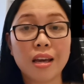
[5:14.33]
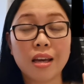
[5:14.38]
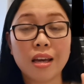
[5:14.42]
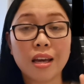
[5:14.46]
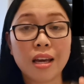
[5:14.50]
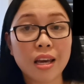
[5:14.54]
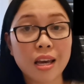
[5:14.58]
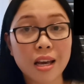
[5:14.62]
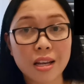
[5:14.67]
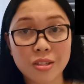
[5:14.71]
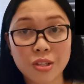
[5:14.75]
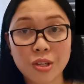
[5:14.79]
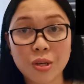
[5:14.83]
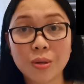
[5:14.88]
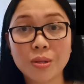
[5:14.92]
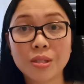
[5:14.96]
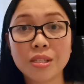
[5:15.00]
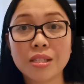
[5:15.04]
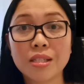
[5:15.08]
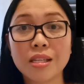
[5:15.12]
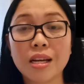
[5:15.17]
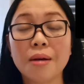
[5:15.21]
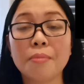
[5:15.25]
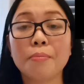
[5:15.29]
He has
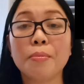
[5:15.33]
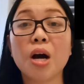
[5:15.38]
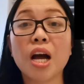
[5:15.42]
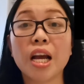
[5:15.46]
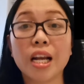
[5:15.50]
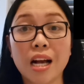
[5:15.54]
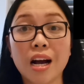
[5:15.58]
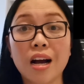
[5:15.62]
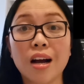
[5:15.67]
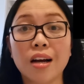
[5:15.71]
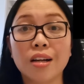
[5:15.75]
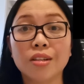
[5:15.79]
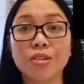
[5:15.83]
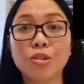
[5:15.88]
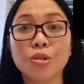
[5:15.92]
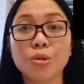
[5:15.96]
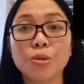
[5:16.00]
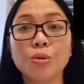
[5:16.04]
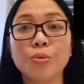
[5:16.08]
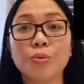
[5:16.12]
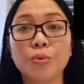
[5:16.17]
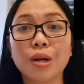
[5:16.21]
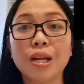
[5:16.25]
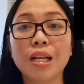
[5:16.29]
used by God
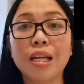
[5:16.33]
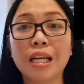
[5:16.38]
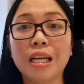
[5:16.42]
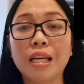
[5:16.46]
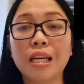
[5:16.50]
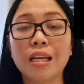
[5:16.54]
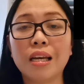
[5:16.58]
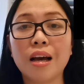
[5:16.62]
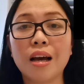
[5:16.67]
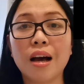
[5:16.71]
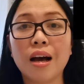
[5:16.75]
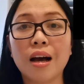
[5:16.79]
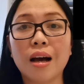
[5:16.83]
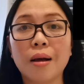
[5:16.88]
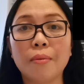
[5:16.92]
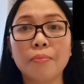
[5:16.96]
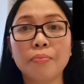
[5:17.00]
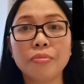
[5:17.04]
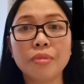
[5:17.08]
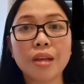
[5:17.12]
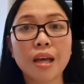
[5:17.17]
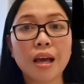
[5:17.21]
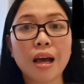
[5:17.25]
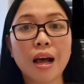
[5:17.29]
to really
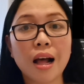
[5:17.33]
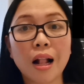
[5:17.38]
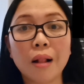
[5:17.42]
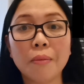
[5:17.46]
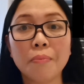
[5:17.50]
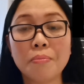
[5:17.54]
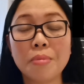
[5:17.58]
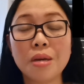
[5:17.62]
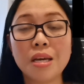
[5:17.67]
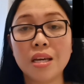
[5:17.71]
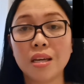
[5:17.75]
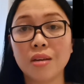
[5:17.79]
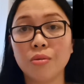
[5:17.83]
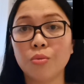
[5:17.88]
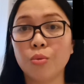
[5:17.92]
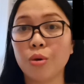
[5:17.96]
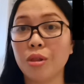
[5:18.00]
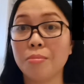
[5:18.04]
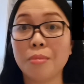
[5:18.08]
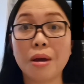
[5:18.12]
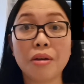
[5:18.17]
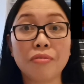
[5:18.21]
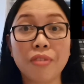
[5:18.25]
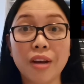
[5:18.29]
help me
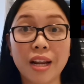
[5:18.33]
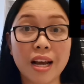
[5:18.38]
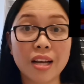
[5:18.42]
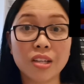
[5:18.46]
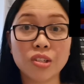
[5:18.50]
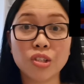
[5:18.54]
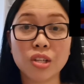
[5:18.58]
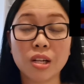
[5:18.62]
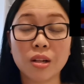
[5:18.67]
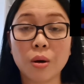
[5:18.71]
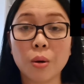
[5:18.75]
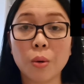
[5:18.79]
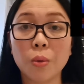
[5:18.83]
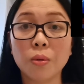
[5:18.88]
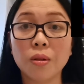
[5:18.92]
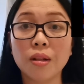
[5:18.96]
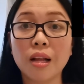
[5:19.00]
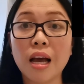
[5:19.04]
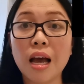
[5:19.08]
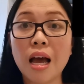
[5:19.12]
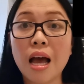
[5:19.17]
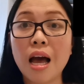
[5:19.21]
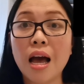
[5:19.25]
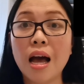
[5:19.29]
with my financial
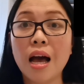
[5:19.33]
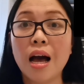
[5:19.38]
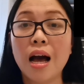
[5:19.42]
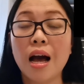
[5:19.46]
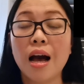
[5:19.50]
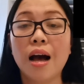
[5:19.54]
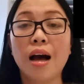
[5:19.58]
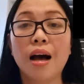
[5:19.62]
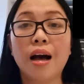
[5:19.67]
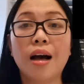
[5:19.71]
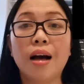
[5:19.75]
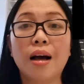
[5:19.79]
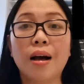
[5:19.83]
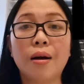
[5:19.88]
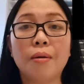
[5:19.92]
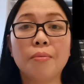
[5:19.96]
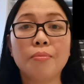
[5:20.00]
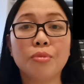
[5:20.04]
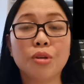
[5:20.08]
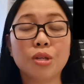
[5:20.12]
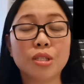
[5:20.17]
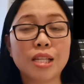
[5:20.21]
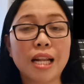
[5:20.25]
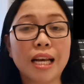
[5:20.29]
goal.
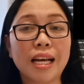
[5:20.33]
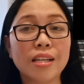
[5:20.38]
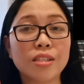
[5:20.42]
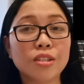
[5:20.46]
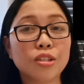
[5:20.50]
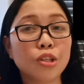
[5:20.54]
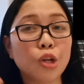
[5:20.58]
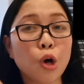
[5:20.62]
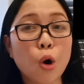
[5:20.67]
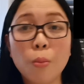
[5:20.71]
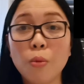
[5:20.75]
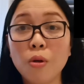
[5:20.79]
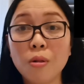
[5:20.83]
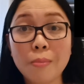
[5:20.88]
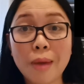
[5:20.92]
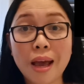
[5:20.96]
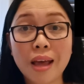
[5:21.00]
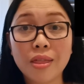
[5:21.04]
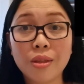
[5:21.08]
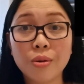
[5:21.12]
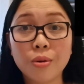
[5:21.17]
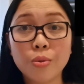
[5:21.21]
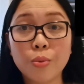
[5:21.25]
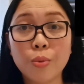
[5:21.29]
There's like a snowball
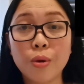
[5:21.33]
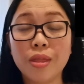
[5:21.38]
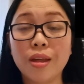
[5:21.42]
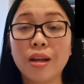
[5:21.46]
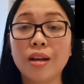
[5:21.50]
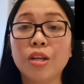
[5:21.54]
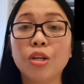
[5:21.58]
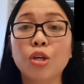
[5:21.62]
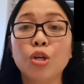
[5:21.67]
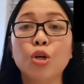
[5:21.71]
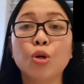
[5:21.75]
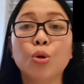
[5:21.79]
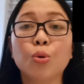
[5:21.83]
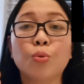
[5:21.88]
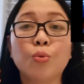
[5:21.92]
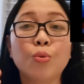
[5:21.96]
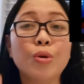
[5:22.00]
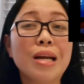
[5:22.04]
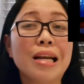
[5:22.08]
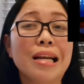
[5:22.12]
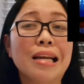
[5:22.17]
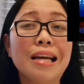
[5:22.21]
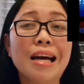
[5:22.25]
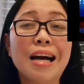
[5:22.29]
method within you
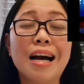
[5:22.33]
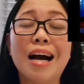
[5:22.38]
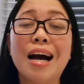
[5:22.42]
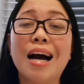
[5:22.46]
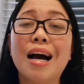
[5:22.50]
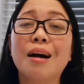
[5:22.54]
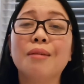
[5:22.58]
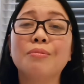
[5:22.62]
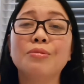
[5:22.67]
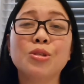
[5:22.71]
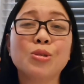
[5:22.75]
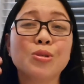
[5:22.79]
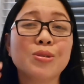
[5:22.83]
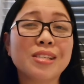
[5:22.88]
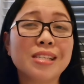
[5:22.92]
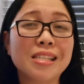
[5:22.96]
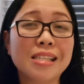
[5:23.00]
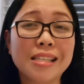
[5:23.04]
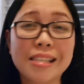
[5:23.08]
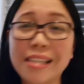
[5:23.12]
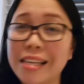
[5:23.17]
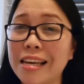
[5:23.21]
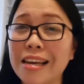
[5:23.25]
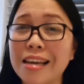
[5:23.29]
really have to
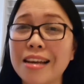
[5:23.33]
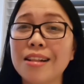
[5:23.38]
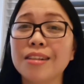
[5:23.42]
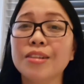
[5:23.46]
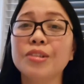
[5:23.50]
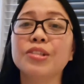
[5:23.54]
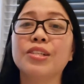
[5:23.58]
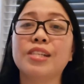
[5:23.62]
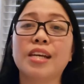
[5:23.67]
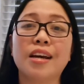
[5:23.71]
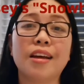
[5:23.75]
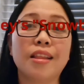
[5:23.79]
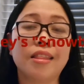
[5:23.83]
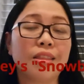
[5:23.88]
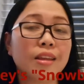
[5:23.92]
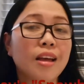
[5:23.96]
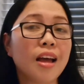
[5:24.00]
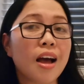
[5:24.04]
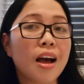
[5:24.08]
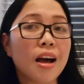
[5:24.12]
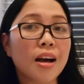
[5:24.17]
kill your debt,